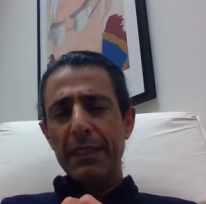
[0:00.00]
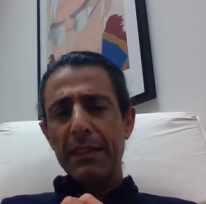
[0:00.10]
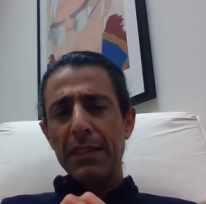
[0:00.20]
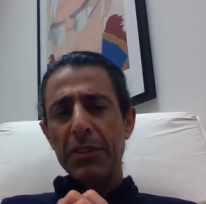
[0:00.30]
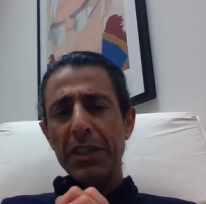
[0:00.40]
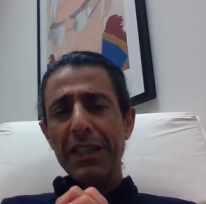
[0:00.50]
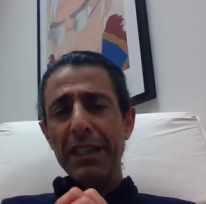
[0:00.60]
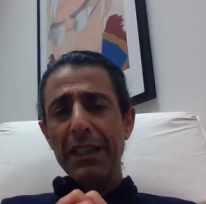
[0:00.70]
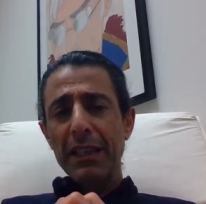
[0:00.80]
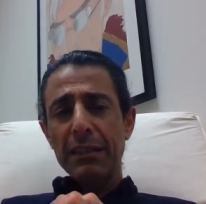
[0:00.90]

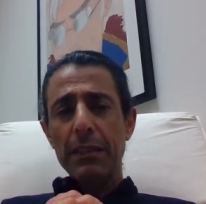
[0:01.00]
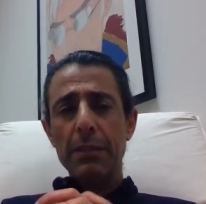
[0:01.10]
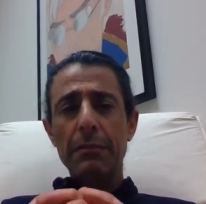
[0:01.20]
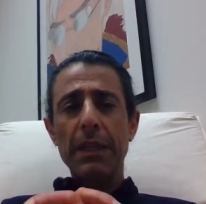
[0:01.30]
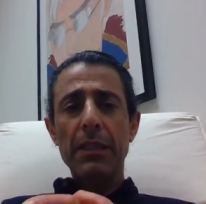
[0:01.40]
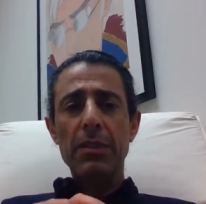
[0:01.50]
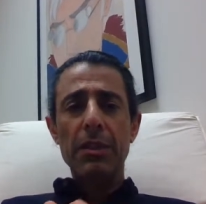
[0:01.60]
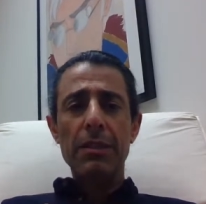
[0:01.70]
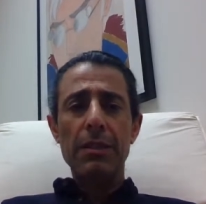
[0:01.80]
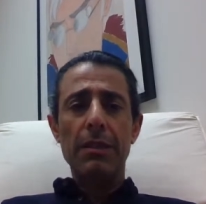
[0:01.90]
engineering license
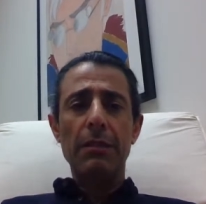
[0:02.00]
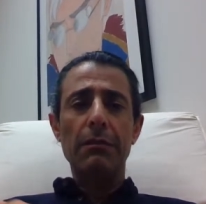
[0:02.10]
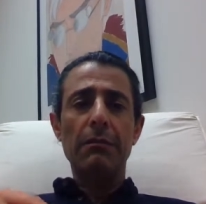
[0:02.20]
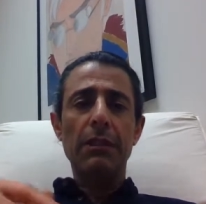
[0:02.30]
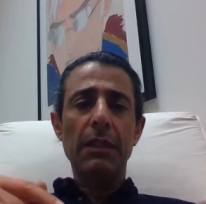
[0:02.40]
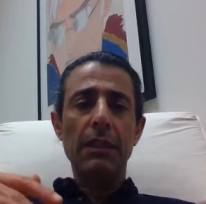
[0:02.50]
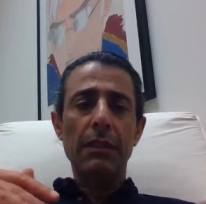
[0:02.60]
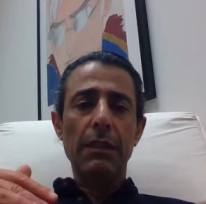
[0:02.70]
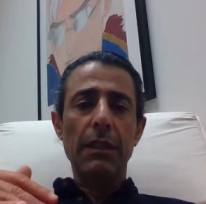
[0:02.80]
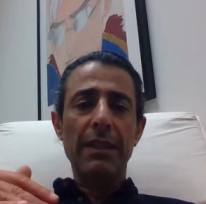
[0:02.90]
managers are
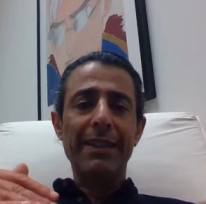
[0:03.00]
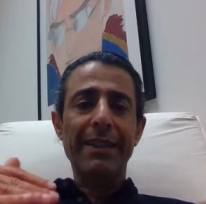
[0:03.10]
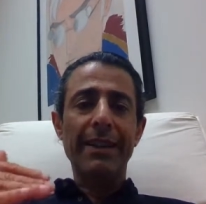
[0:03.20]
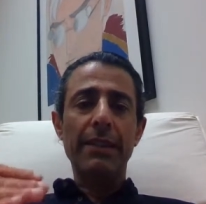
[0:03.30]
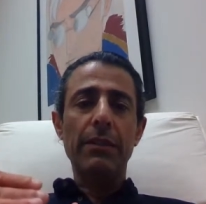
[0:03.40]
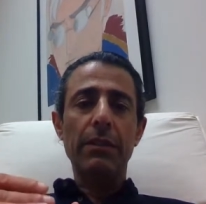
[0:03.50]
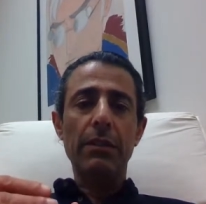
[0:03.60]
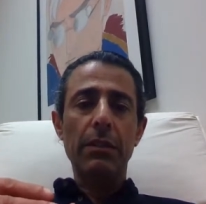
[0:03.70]
a great